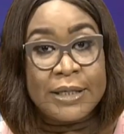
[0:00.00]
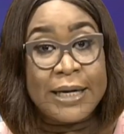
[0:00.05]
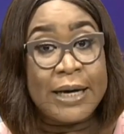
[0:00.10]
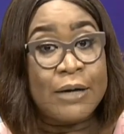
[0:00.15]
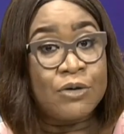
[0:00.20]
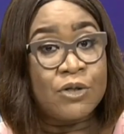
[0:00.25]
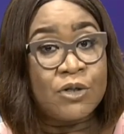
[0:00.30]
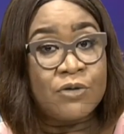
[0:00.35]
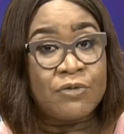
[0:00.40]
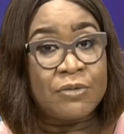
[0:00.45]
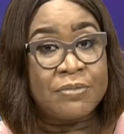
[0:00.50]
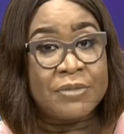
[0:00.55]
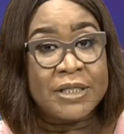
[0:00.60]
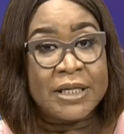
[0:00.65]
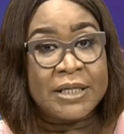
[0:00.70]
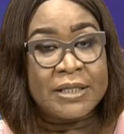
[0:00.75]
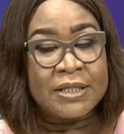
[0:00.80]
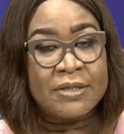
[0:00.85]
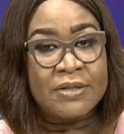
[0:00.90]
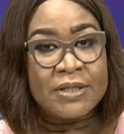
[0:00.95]
The House of
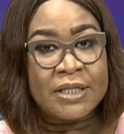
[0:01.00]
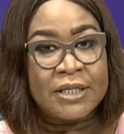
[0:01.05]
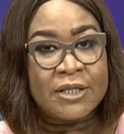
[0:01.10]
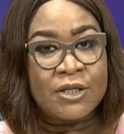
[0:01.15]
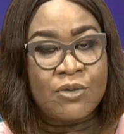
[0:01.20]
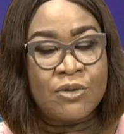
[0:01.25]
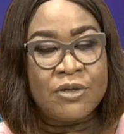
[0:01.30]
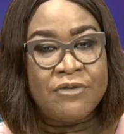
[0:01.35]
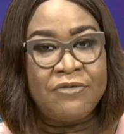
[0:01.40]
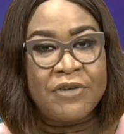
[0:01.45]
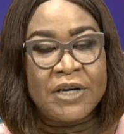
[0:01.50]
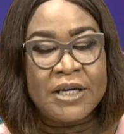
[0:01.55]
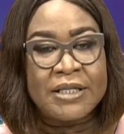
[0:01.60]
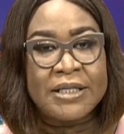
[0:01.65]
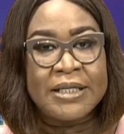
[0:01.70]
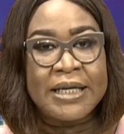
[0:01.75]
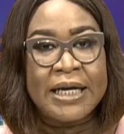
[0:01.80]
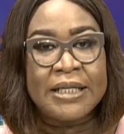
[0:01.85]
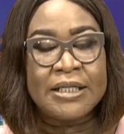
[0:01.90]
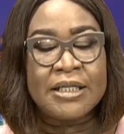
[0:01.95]
Representatives is to
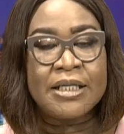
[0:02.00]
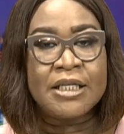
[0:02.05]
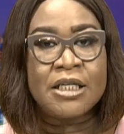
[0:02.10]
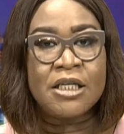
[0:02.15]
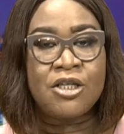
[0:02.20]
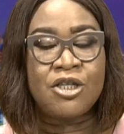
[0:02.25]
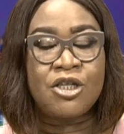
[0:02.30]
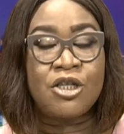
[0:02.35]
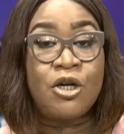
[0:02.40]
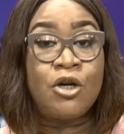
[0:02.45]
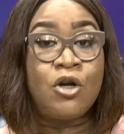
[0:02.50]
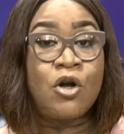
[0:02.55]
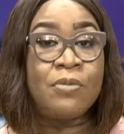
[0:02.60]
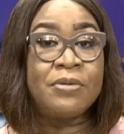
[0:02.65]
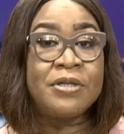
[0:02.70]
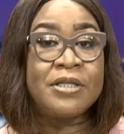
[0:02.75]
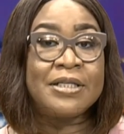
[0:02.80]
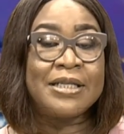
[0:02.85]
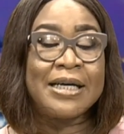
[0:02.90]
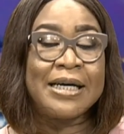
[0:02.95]
investigate alleged
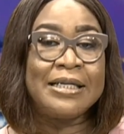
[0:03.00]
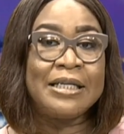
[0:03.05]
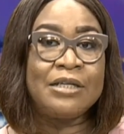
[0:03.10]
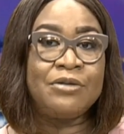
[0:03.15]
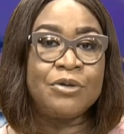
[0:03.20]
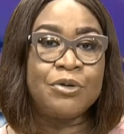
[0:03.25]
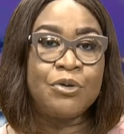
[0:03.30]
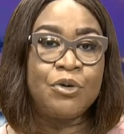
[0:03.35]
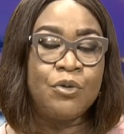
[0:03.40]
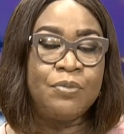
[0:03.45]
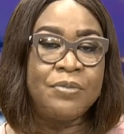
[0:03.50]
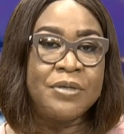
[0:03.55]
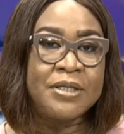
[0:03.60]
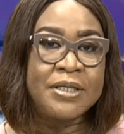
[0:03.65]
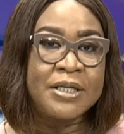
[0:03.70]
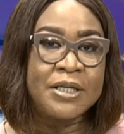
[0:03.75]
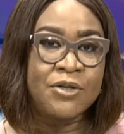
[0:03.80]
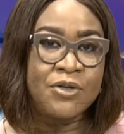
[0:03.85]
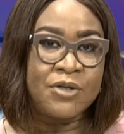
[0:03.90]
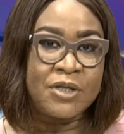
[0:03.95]
lopsided
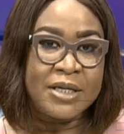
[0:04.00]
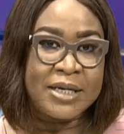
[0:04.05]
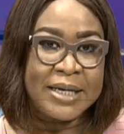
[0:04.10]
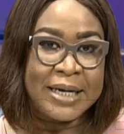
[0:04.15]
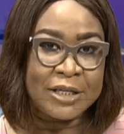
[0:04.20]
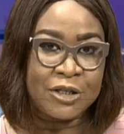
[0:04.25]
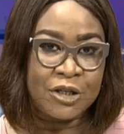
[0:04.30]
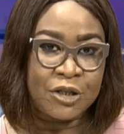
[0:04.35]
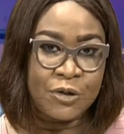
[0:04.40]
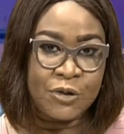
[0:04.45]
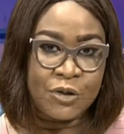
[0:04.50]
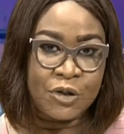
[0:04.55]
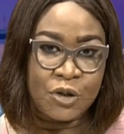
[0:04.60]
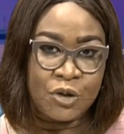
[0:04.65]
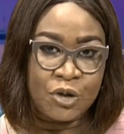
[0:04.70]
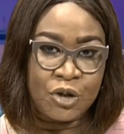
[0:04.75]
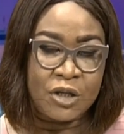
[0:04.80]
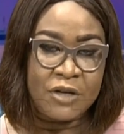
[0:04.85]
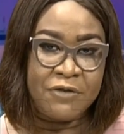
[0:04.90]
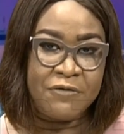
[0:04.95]
recruitment into the
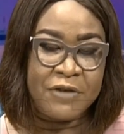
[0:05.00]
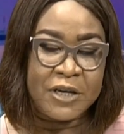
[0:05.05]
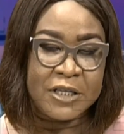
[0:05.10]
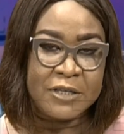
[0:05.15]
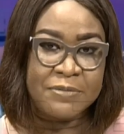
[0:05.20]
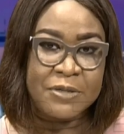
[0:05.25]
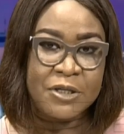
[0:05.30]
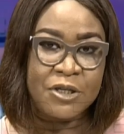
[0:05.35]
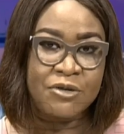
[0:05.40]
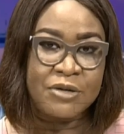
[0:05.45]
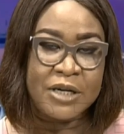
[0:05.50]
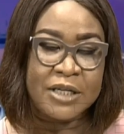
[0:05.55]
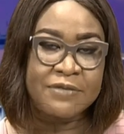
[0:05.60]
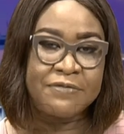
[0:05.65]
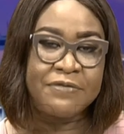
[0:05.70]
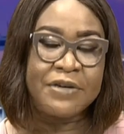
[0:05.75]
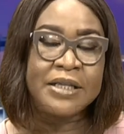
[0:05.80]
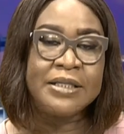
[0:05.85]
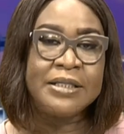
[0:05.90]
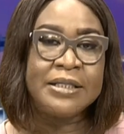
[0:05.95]
National Social Investment
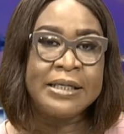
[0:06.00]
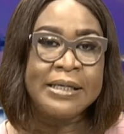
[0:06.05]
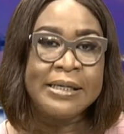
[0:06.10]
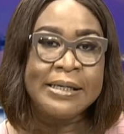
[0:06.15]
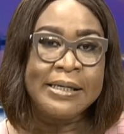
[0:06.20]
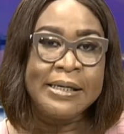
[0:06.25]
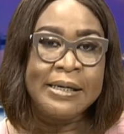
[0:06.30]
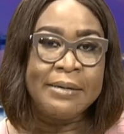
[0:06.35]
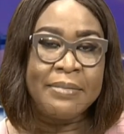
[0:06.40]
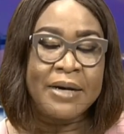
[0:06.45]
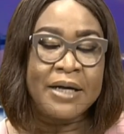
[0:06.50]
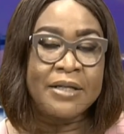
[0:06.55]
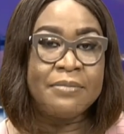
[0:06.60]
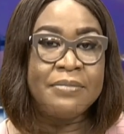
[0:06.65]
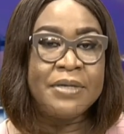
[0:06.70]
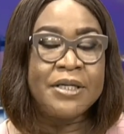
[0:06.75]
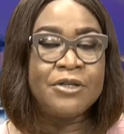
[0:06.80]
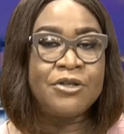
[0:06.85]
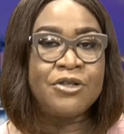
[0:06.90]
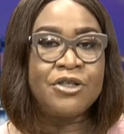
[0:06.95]
Trust Fund
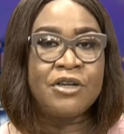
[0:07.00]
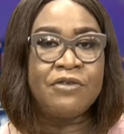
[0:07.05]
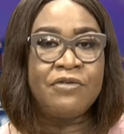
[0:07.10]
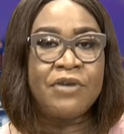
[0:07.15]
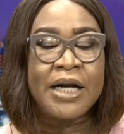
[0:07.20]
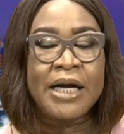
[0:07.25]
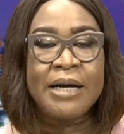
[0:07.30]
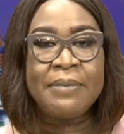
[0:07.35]
by the Ministry of